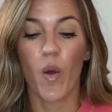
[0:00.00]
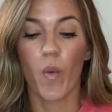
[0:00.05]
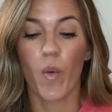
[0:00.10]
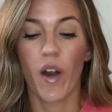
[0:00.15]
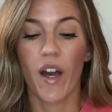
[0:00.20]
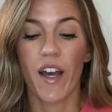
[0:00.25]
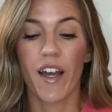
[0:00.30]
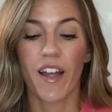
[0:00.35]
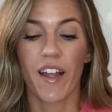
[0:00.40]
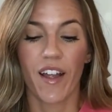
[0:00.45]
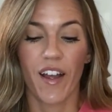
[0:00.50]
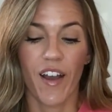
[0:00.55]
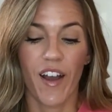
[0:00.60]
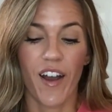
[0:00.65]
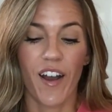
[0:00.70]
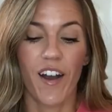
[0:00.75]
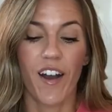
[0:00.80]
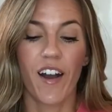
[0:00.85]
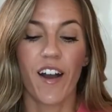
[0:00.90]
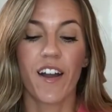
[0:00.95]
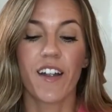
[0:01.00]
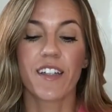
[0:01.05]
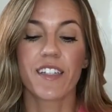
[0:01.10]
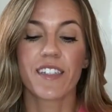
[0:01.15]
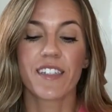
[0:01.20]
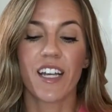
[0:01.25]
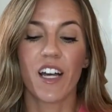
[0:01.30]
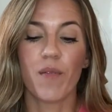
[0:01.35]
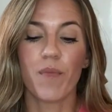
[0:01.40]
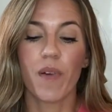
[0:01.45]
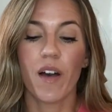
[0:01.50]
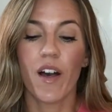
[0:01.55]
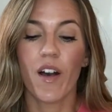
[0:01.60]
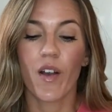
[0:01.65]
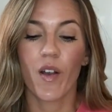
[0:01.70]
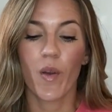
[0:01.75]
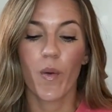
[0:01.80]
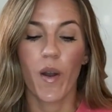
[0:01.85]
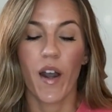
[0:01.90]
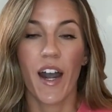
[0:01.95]
What are some
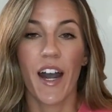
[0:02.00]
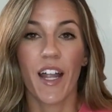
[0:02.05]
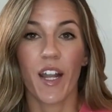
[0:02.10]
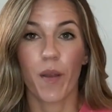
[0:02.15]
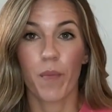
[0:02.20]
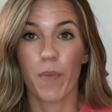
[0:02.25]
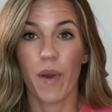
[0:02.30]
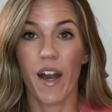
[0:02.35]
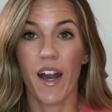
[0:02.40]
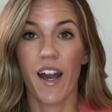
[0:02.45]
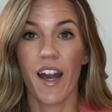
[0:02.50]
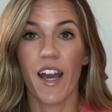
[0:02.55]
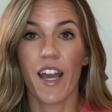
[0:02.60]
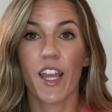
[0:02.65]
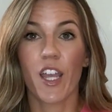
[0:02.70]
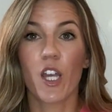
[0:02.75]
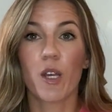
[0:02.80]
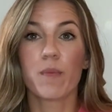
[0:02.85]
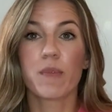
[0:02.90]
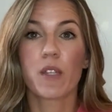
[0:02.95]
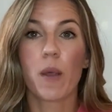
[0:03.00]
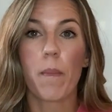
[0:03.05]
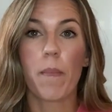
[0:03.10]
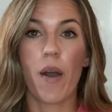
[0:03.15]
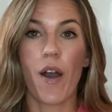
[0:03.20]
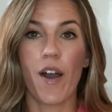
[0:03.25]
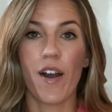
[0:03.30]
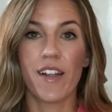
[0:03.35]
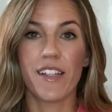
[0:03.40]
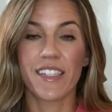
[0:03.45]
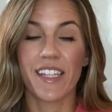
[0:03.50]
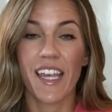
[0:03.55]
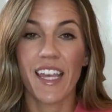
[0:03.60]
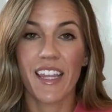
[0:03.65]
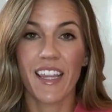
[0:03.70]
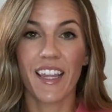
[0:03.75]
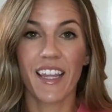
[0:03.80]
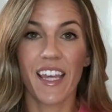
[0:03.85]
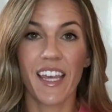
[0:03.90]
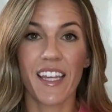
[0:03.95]
aquatic biomes, ponds
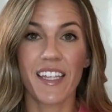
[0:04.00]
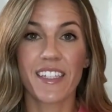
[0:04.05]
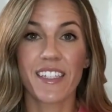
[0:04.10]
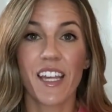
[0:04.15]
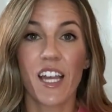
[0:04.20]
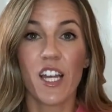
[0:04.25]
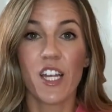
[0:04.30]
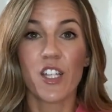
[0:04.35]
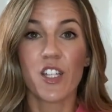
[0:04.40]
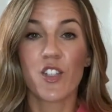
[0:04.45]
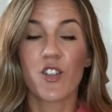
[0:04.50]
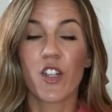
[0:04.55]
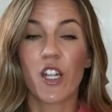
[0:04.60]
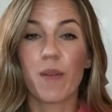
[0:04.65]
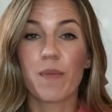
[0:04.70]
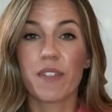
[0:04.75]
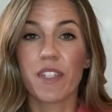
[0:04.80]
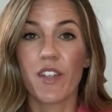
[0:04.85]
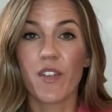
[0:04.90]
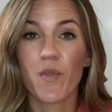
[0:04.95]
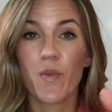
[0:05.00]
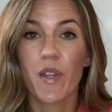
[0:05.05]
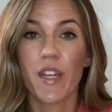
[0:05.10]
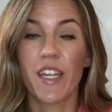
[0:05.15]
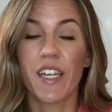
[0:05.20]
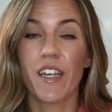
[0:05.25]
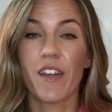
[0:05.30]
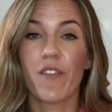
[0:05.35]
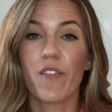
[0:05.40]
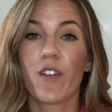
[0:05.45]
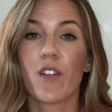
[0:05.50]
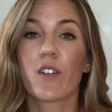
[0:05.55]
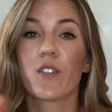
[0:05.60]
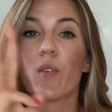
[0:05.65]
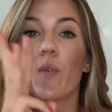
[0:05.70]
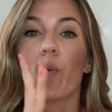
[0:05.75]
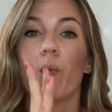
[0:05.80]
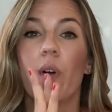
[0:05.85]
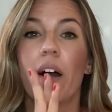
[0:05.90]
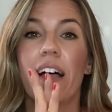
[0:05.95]
and lakes, streams and
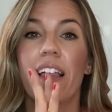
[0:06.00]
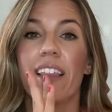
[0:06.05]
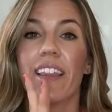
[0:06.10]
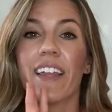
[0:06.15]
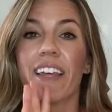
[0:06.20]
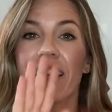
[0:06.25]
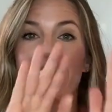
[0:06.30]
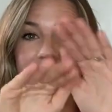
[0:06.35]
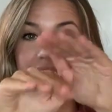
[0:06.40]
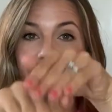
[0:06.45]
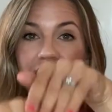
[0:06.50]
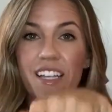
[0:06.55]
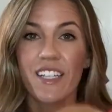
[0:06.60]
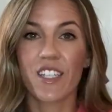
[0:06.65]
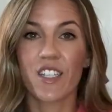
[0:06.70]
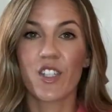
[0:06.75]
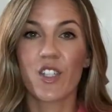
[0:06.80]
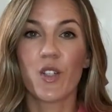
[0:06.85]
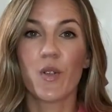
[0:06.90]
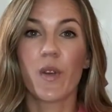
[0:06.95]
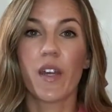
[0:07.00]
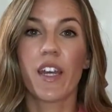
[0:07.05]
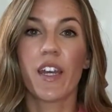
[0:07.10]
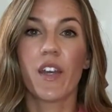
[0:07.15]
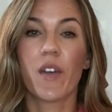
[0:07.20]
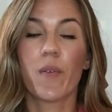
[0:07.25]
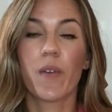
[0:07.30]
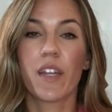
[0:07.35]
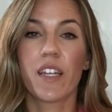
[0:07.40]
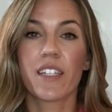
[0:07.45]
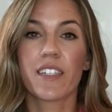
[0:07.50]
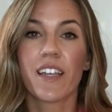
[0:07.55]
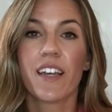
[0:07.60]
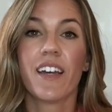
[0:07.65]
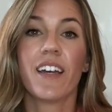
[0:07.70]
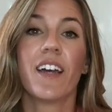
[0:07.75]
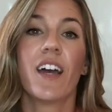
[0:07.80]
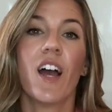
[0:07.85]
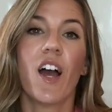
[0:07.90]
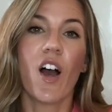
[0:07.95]
rivers, wetlands, estuaries,
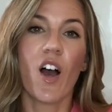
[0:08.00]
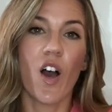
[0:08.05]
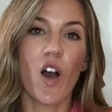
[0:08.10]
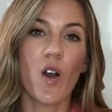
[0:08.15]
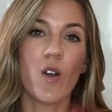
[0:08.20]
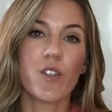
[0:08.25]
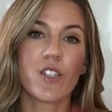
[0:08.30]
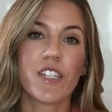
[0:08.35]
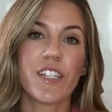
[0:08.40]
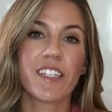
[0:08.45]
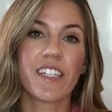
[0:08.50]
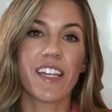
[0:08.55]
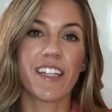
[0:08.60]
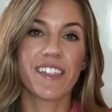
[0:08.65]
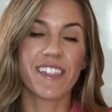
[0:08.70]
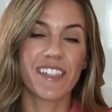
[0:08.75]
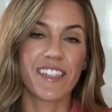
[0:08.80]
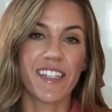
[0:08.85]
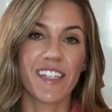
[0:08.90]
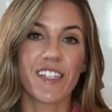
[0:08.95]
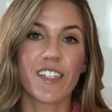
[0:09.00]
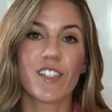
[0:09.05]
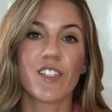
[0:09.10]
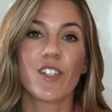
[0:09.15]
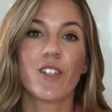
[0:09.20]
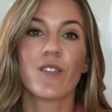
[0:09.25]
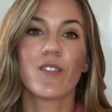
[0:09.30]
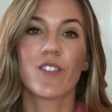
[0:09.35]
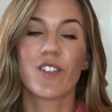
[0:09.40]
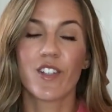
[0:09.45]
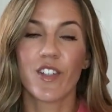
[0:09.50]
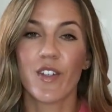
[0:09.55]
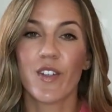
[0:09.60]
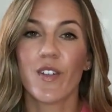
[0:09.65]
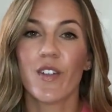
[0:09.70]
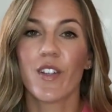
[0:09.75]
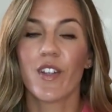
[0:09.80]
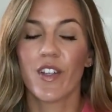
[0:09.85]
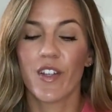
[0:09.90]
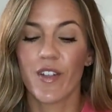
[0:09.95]
oceans and seas, do
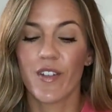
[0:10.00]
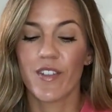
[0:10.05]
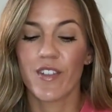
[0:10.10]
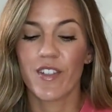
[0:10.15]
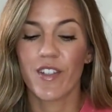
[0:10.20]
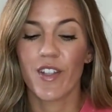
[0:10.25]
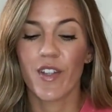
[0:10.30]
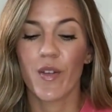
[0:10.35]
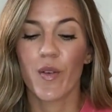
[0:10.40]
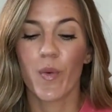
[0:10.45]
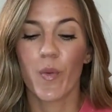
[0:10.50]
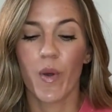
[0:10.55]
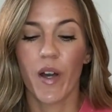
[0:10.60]
do do do do do.